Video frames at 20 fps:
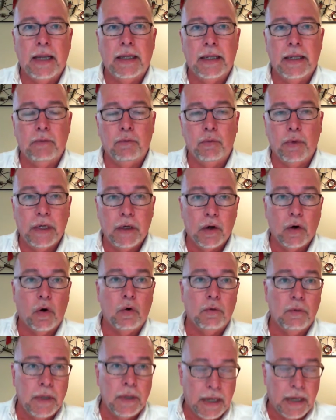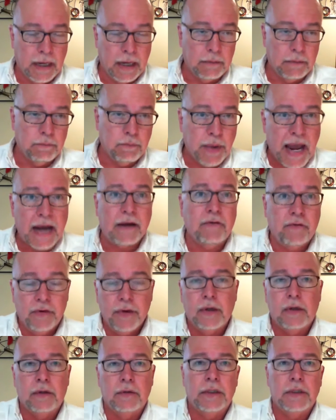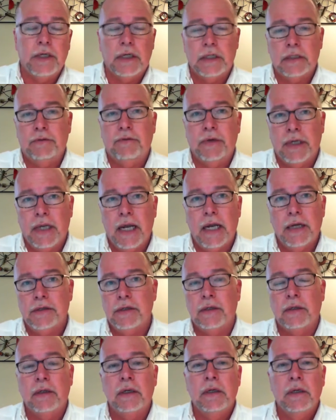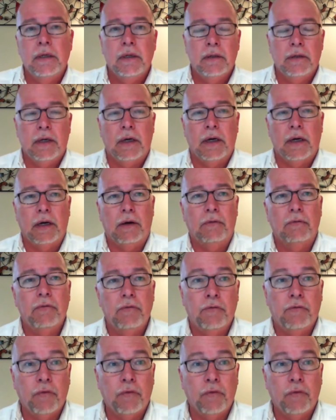And then we go and backfill the justification uh,